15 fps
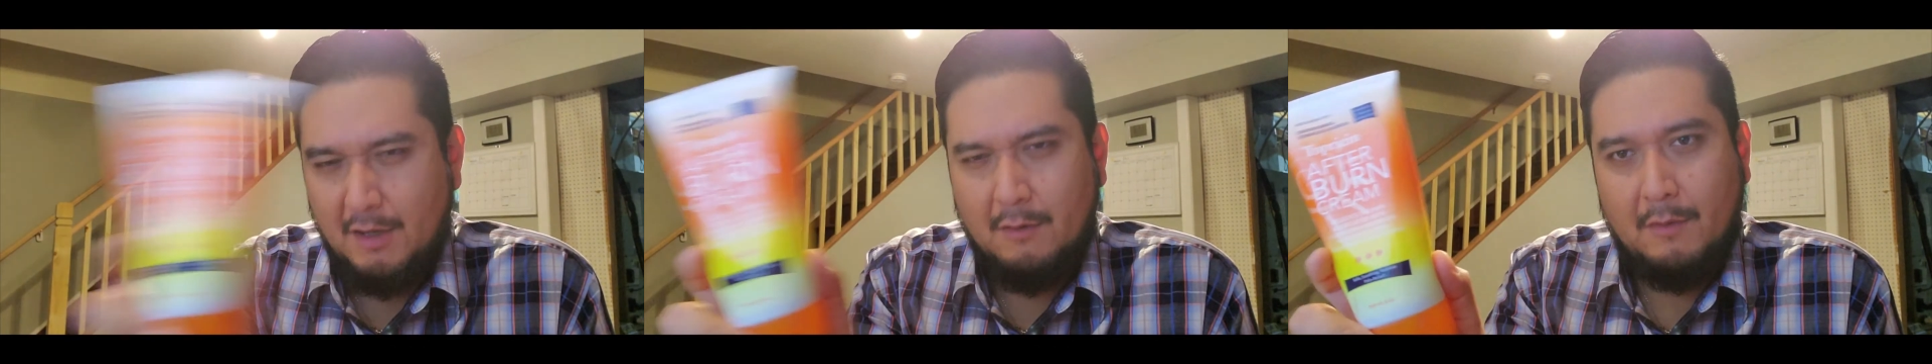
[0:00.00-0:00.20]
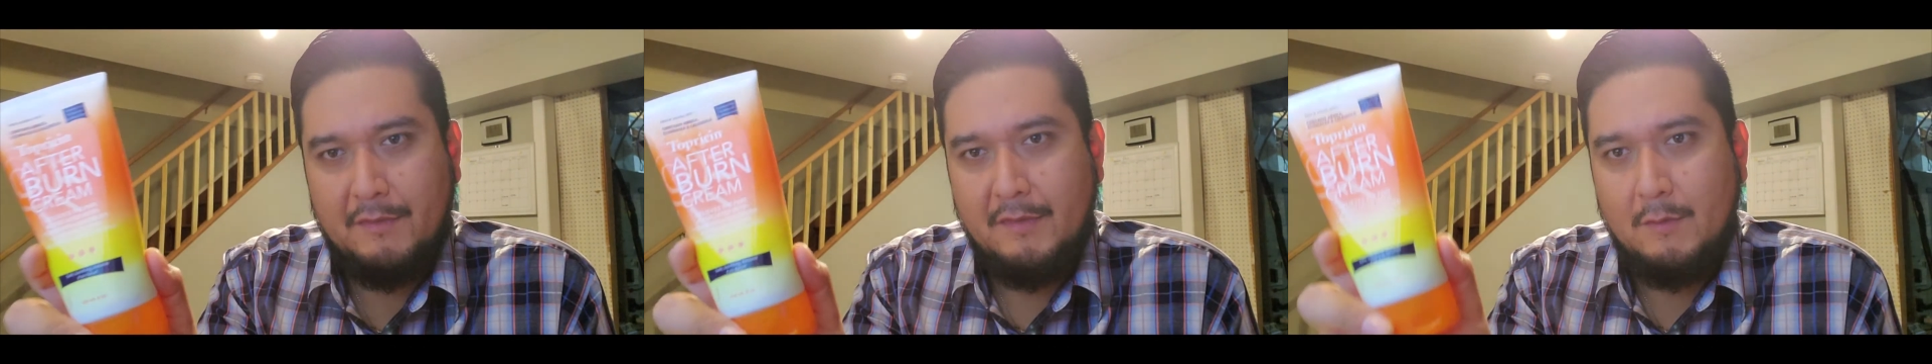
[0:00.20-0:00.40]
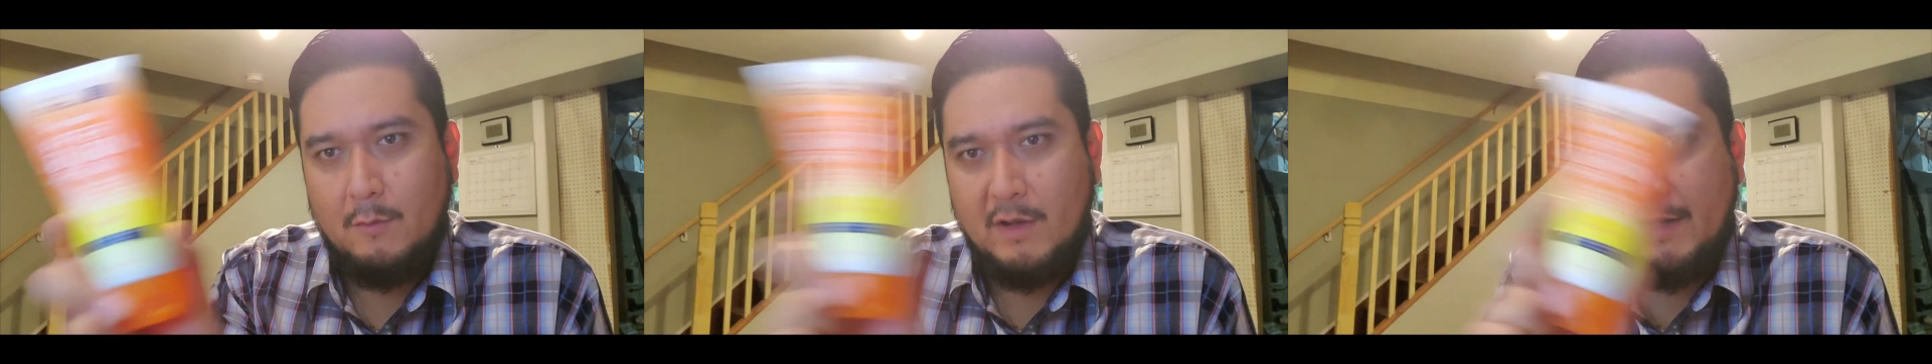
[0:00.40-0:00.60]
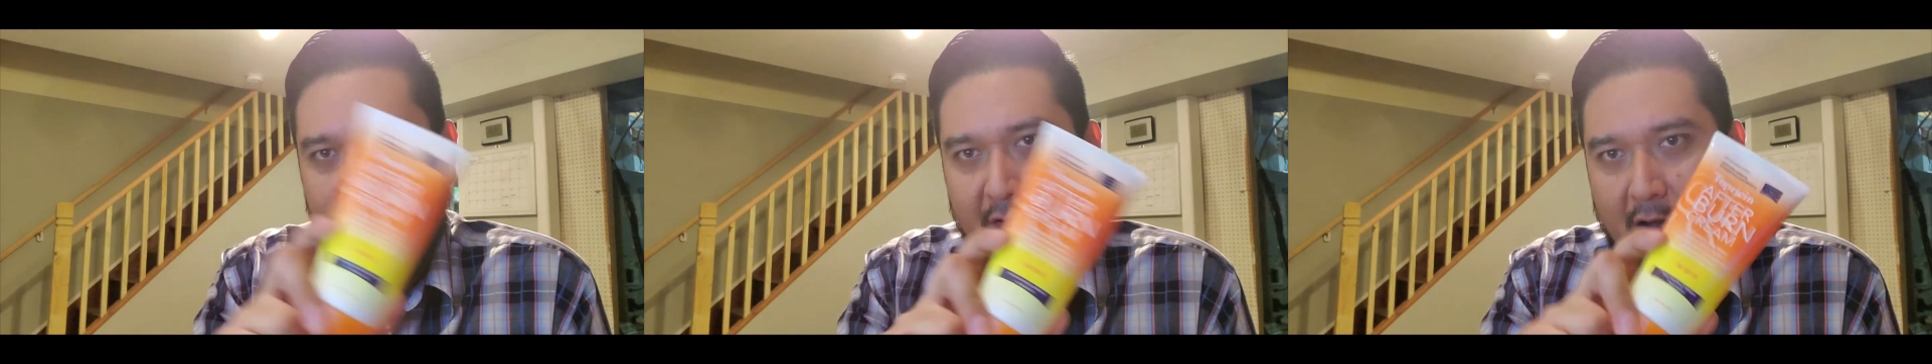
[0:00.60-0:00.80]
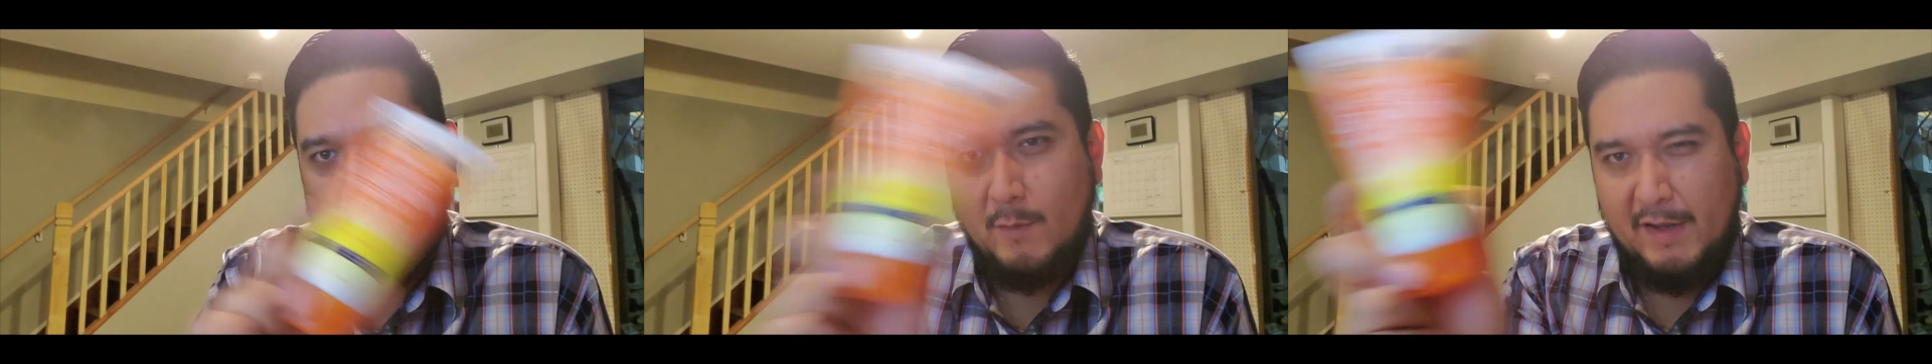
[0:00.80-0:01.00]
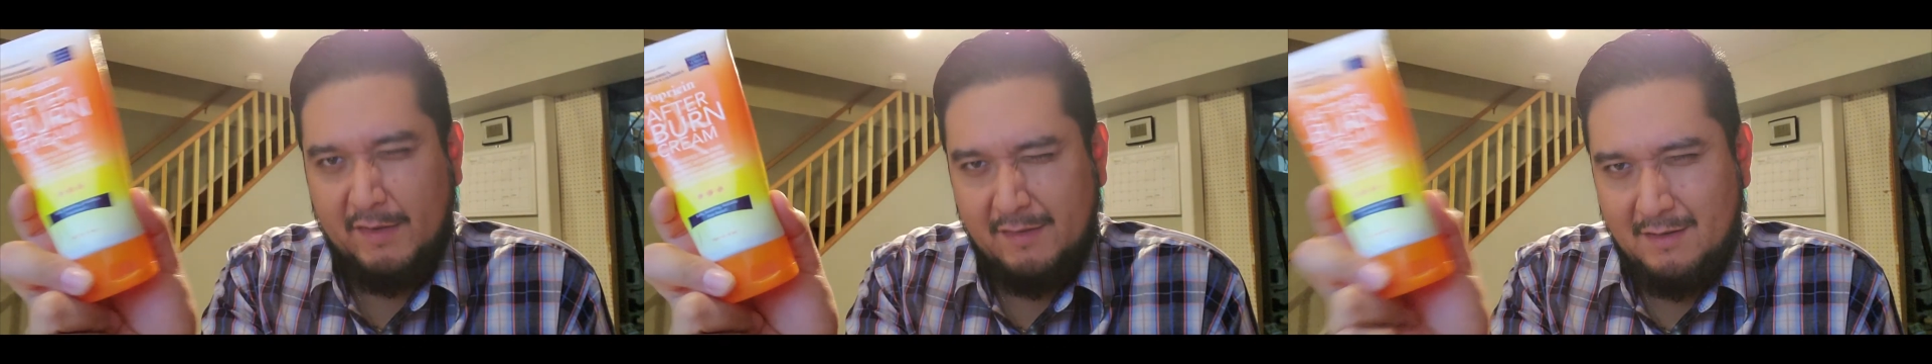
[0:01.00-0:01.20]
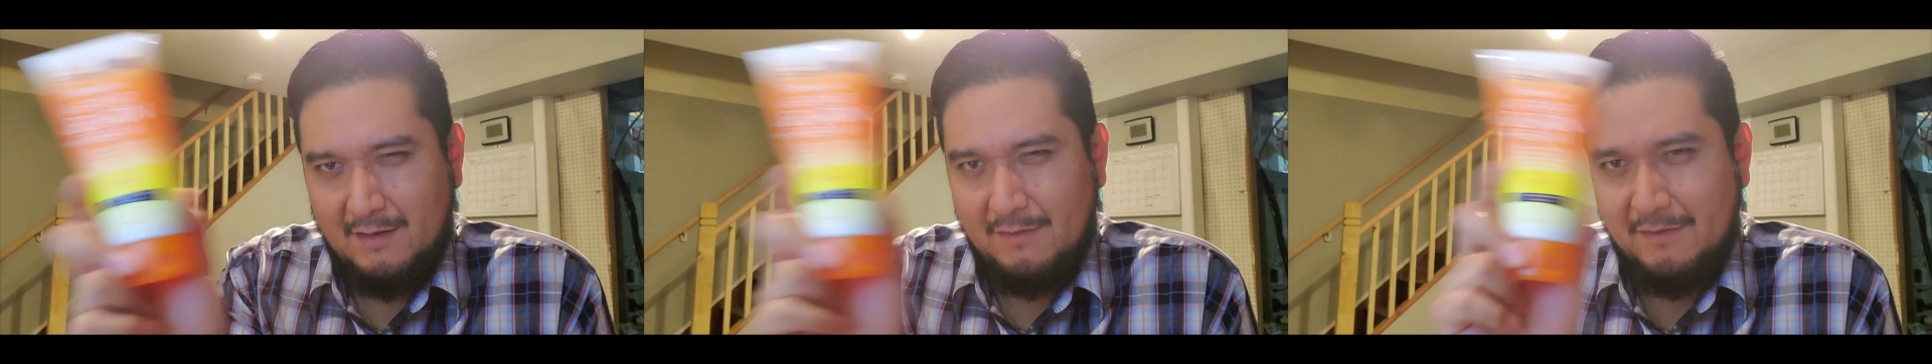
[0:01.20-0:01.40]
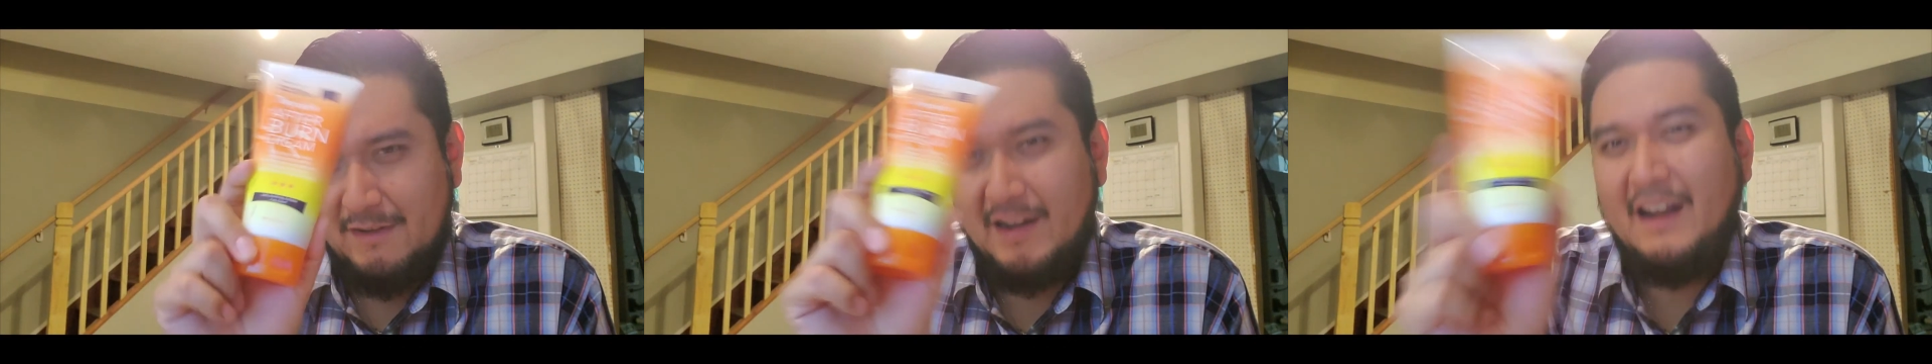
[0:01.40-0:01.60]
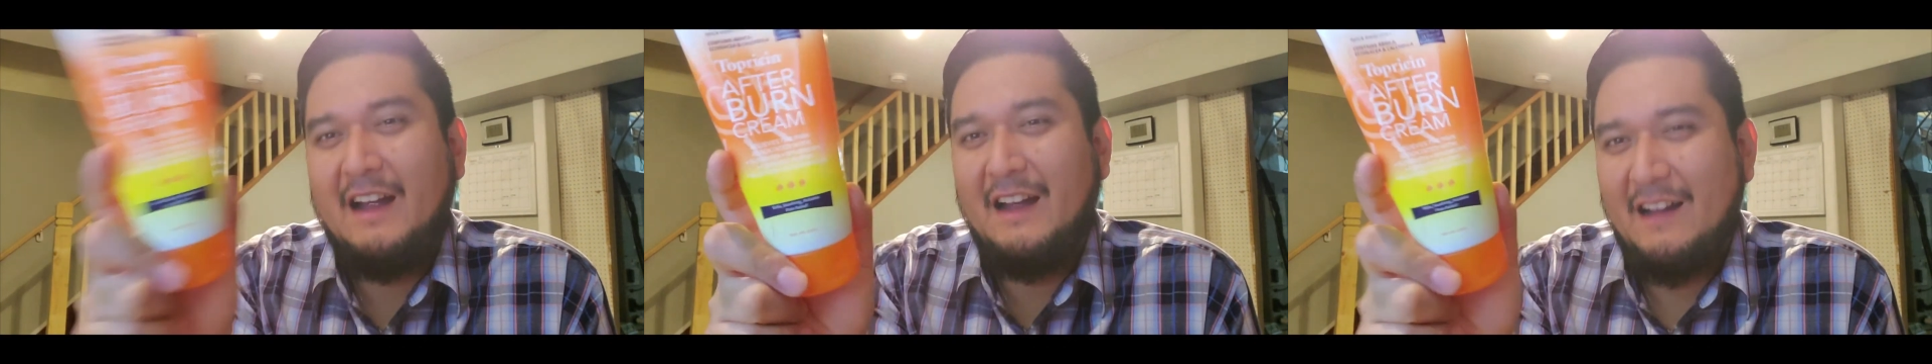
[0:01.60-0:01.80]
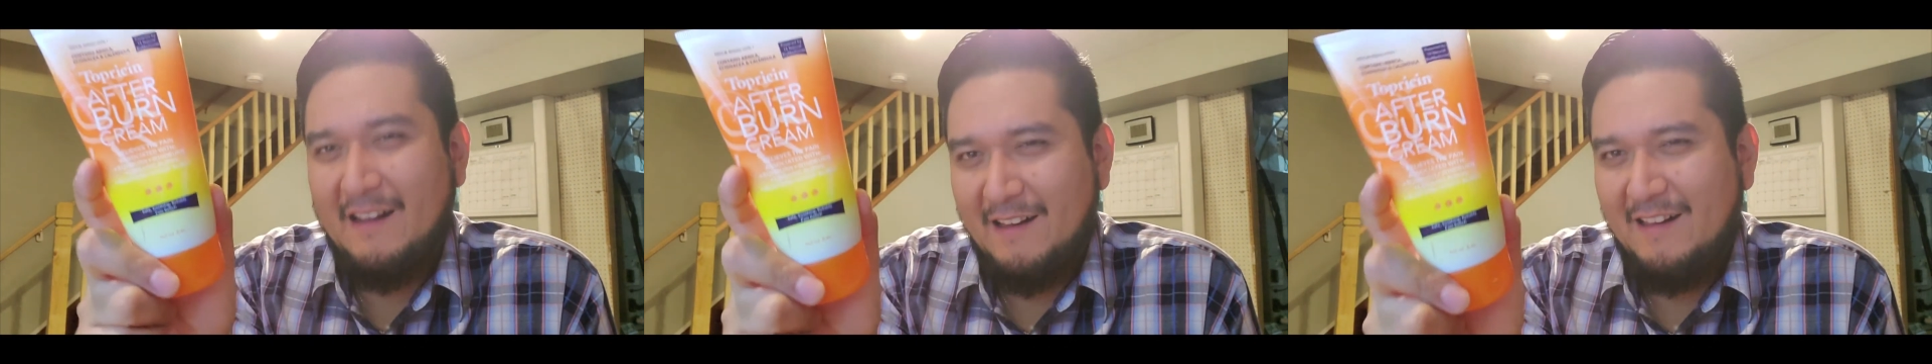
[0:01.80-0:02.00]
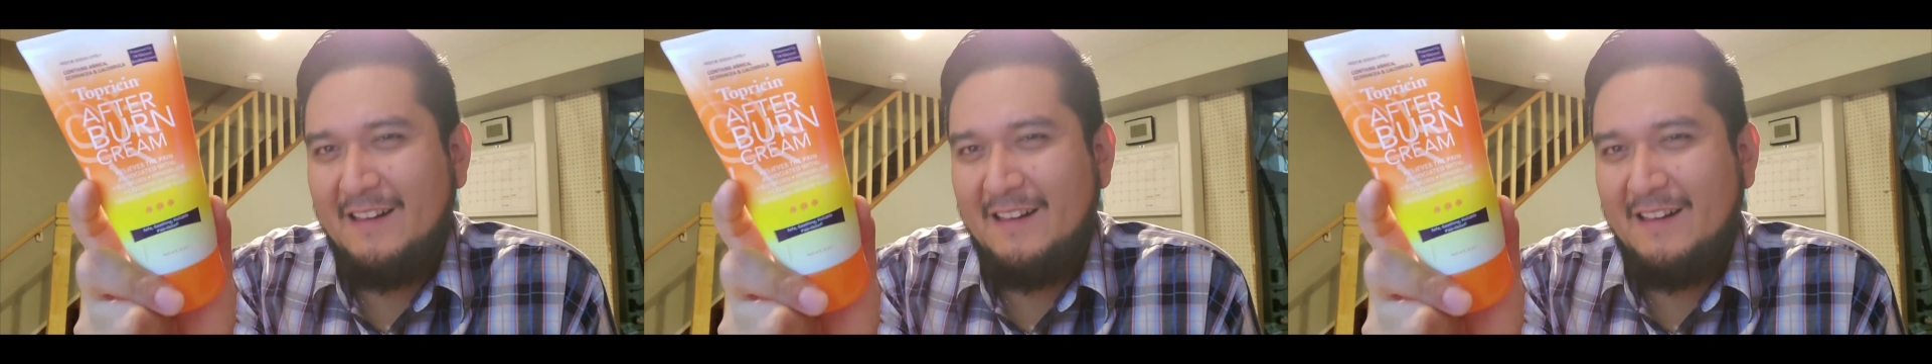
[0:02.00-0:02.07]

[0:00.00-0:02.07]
was it wax on, wax off? Ah.